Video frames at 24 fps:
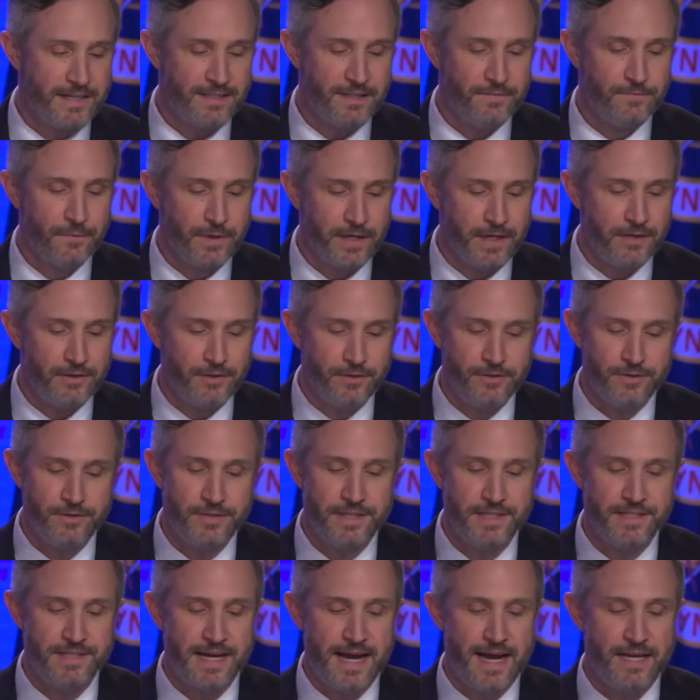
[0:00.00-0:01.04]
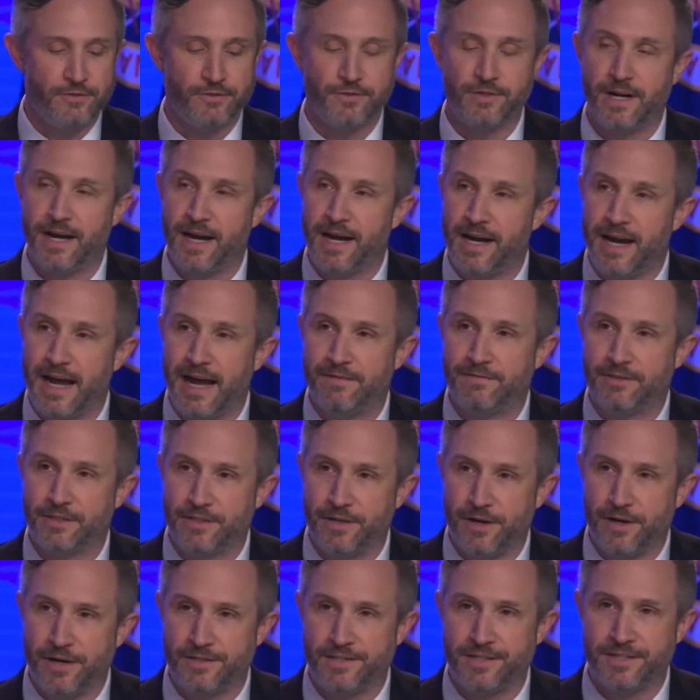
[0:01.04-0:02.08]
if we can use these astronaut
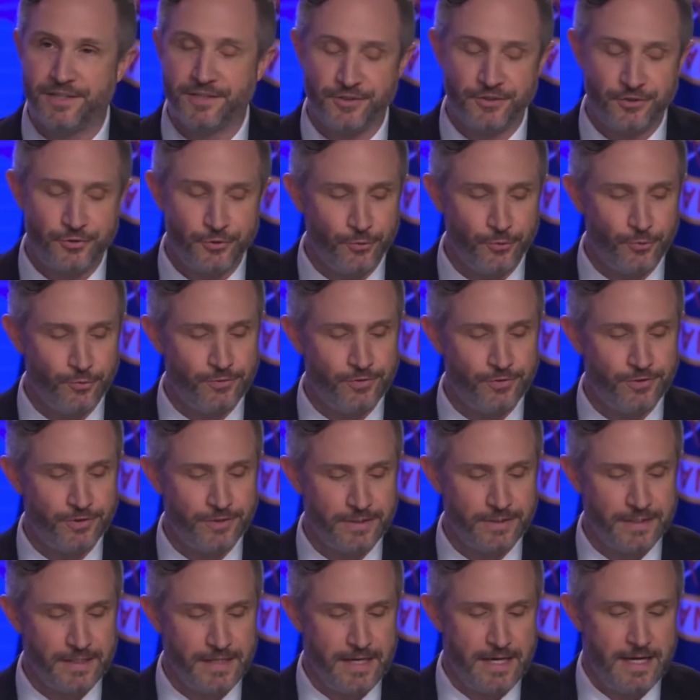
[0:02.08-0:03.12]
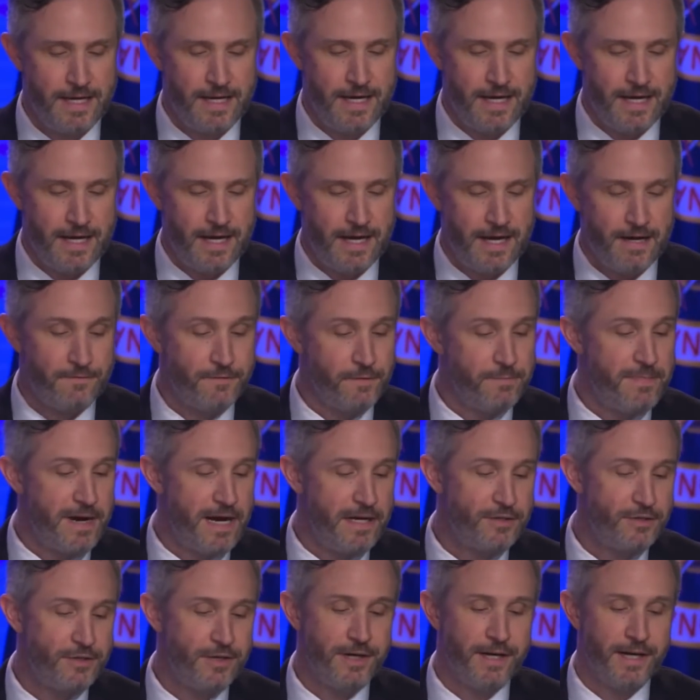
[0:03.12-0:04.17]
avatars as tools uh, for
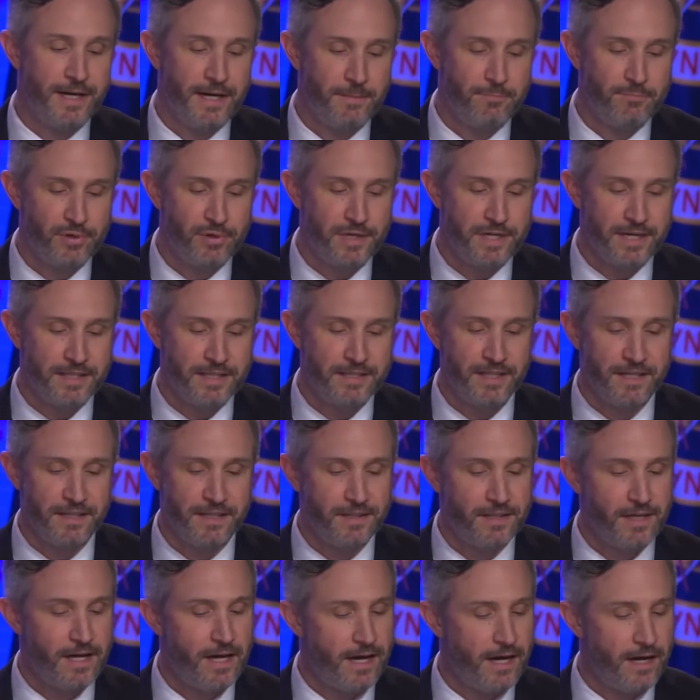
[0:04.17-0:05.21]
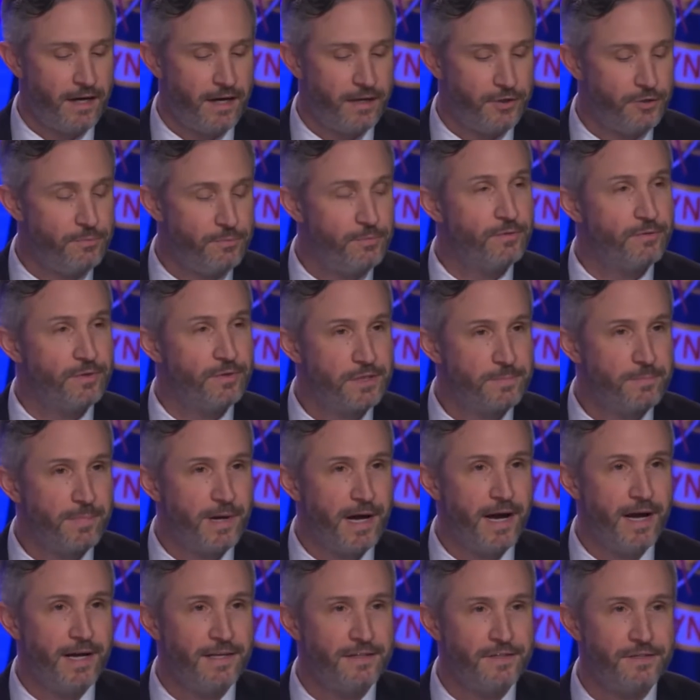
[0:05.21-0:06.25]
measuring and predicting our human
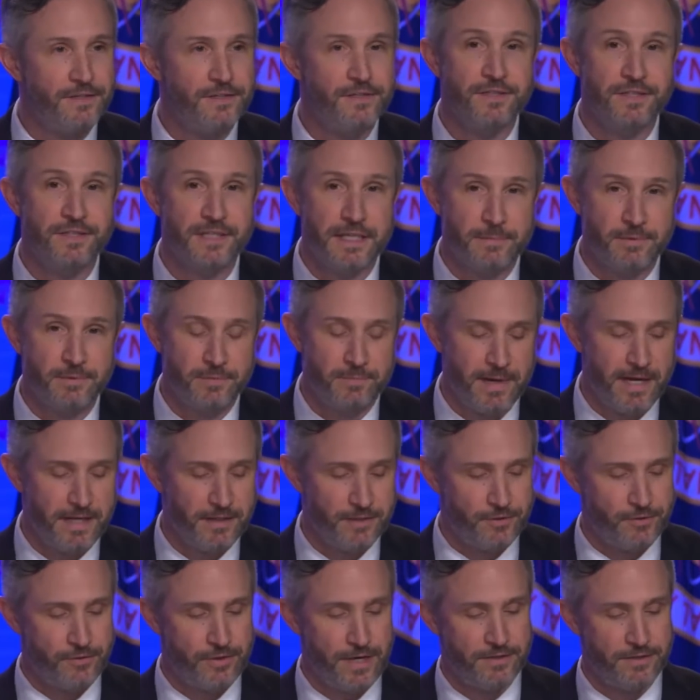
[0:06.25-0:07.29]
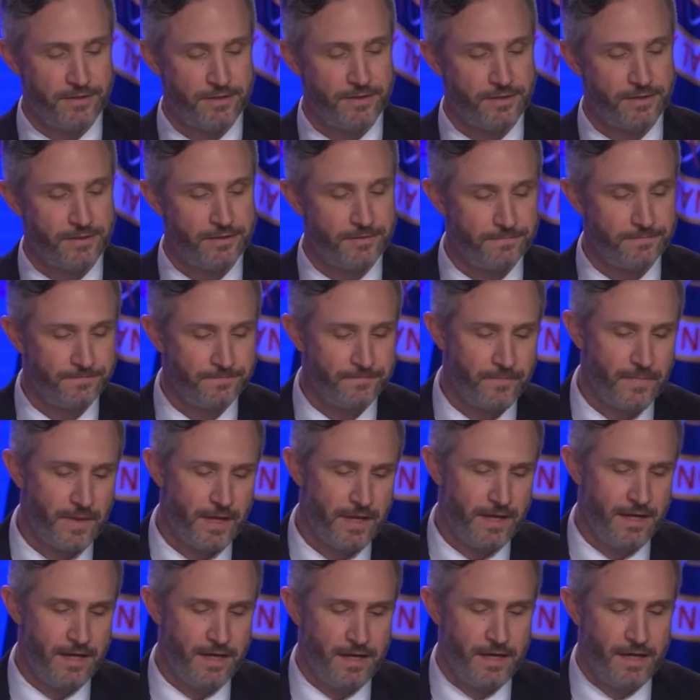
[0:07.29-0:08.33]
response to the deep space stressors.
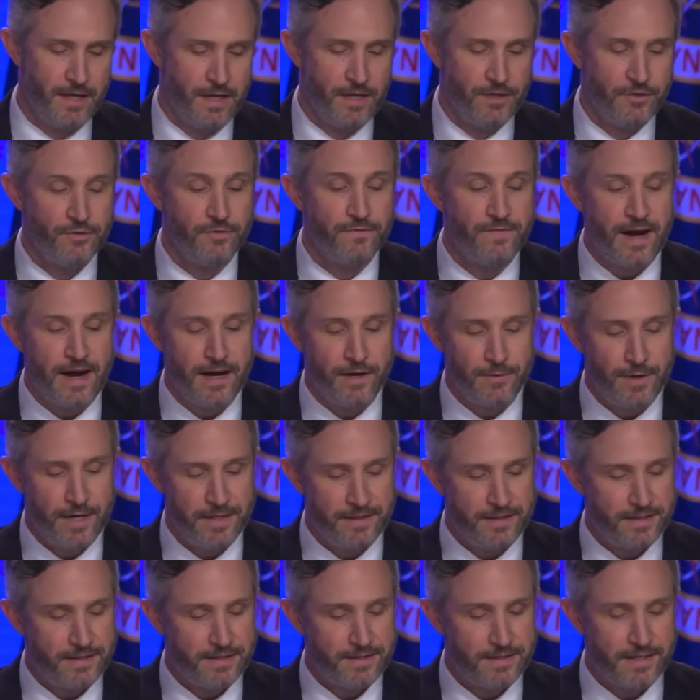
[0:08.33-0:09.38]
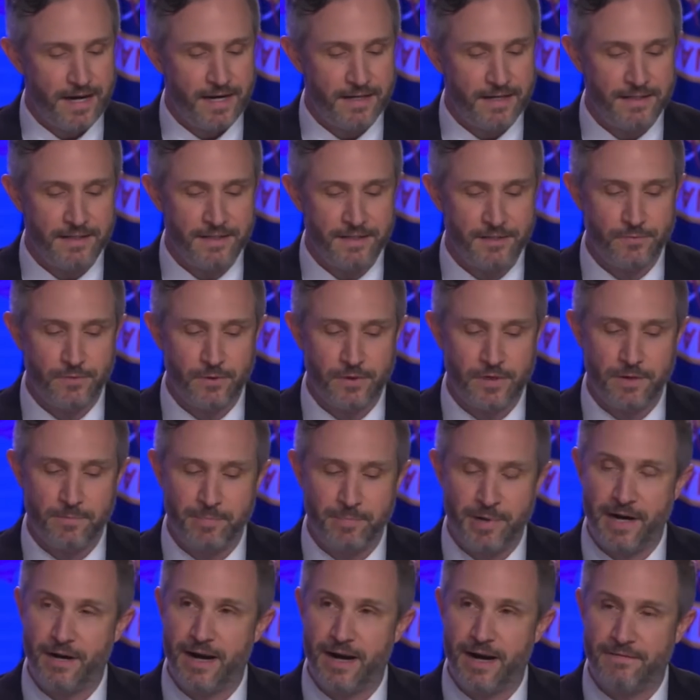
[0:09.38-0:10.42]
To evaluate this, scientists will
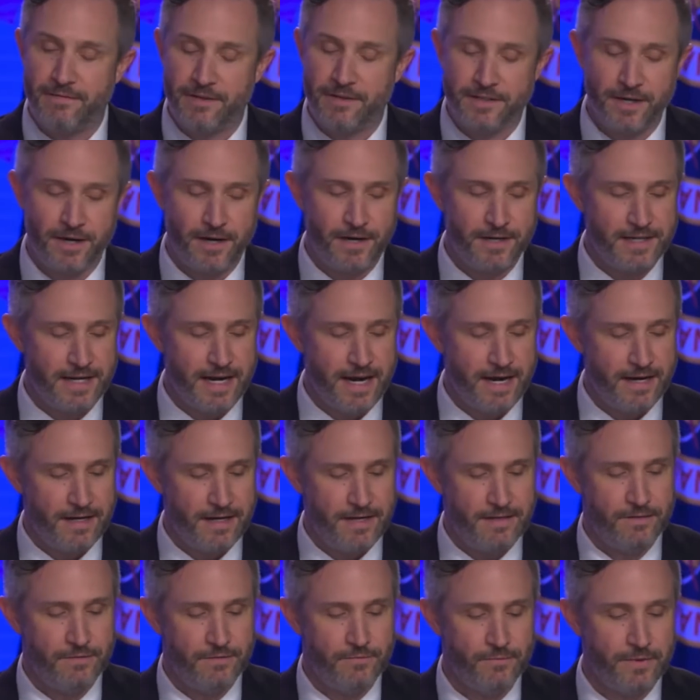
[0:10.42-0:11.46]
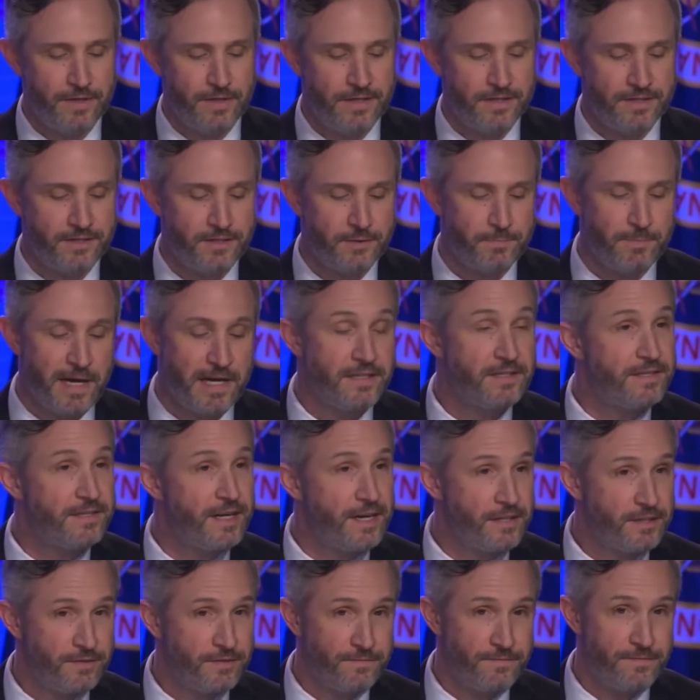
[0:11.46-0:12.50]
compare avatar data with space
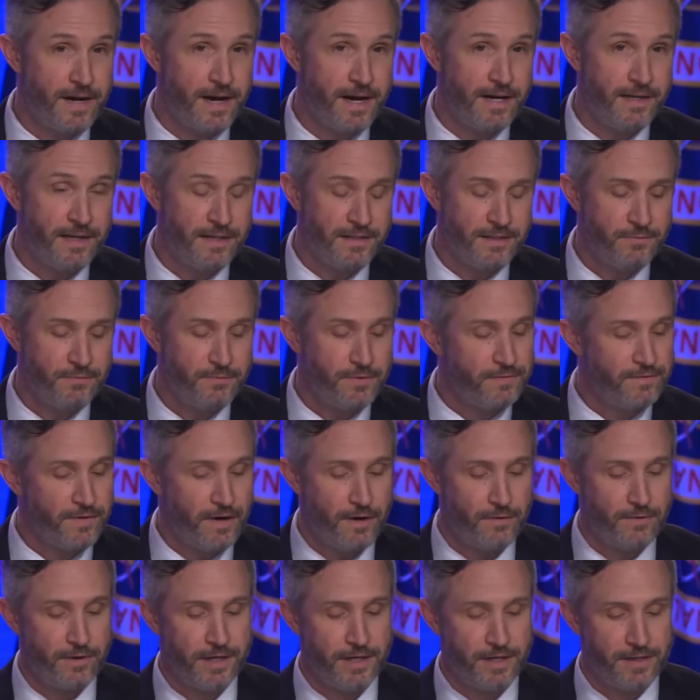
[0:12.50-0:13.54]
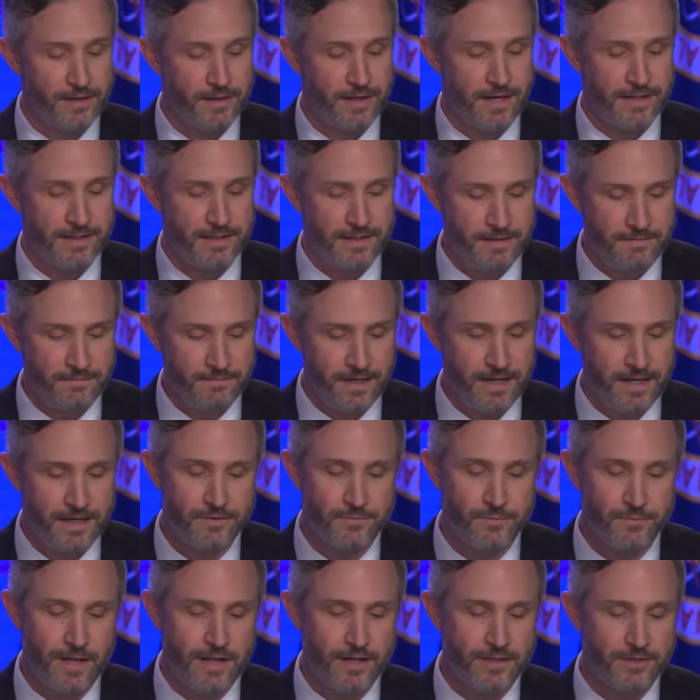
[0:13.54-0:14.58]
station findings we've already collected,
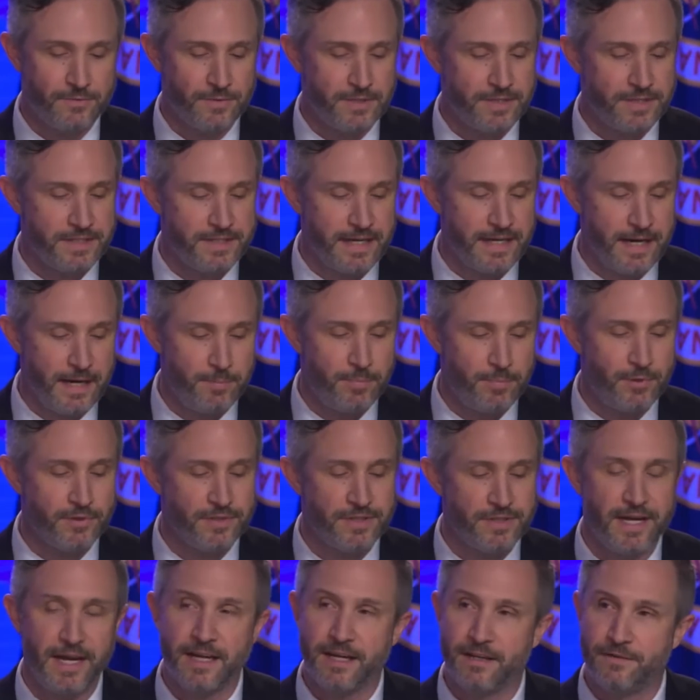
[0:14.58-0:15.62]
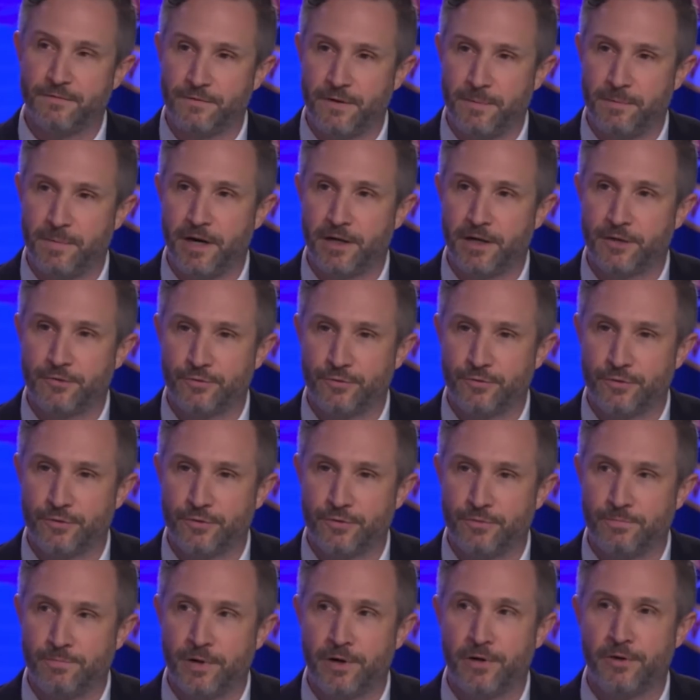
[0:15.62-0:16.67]
as well as with samples taken from our
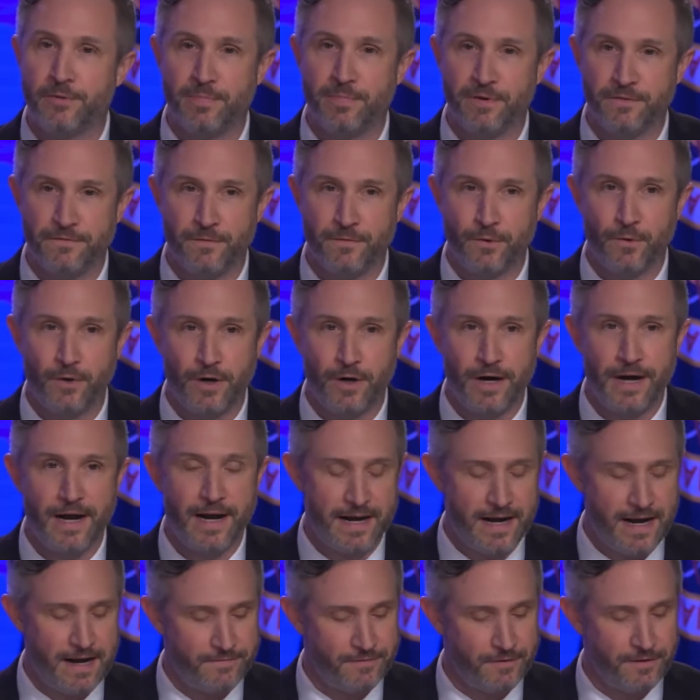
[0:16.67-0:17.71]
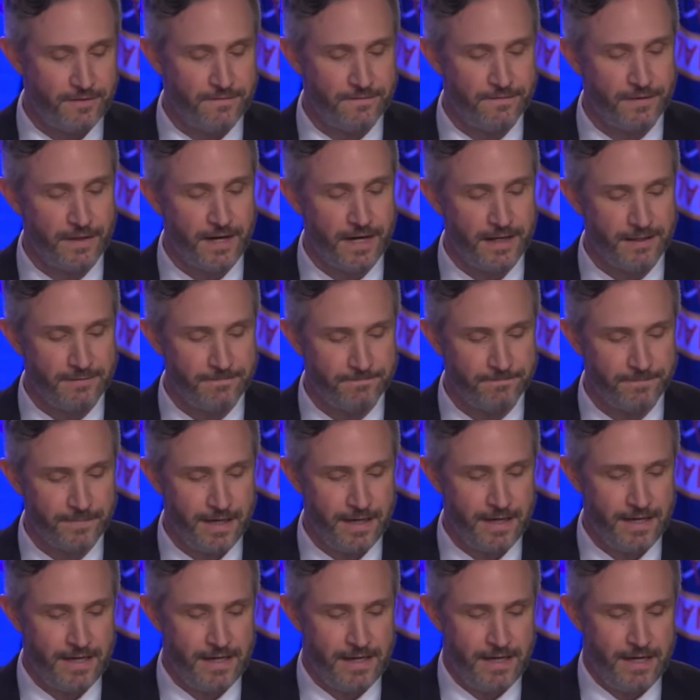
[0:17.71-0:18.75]
crew both before and after the flight.
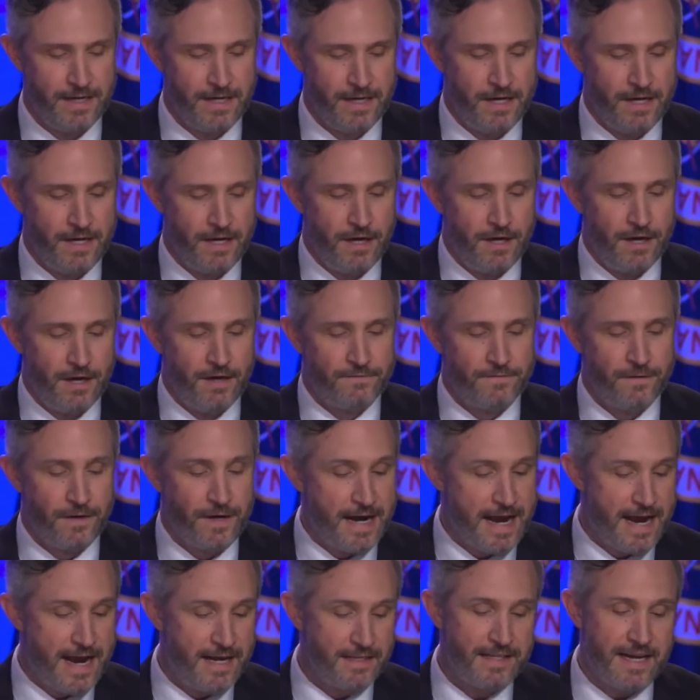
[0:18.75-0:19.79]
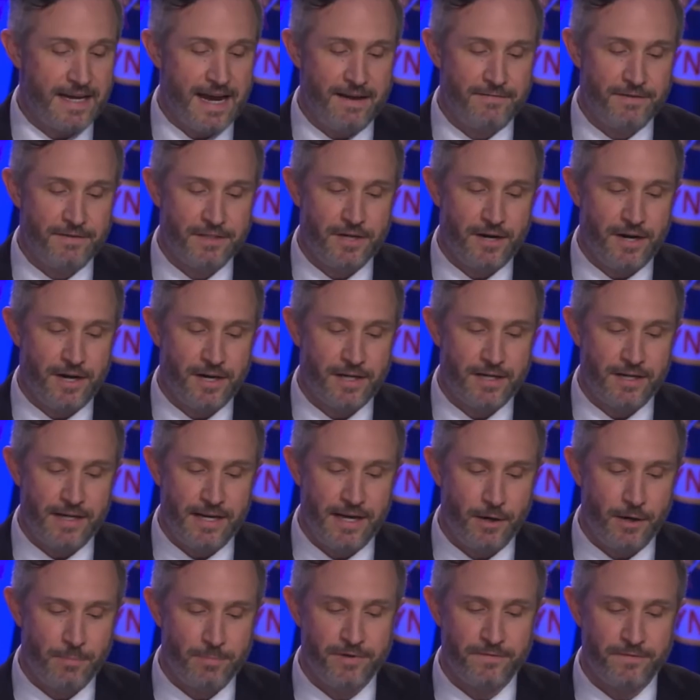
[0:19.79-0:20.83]
For NASA, Avatar could
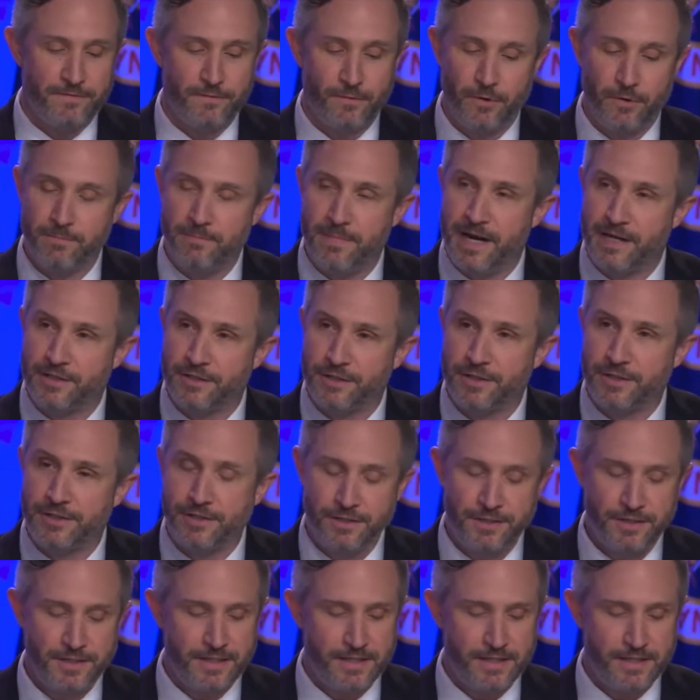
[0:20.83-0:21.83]
help inform measures